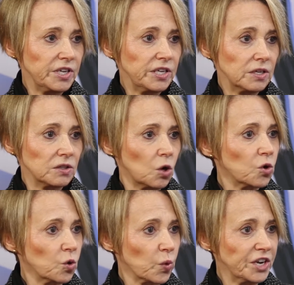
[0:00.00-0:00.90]
the
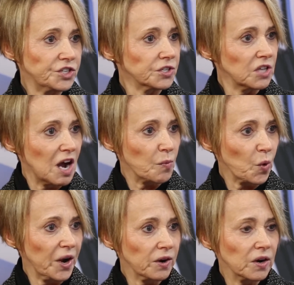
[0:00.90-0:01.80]
local regional
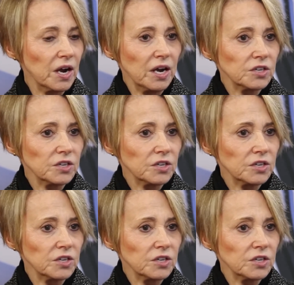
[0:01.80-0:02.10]
operator.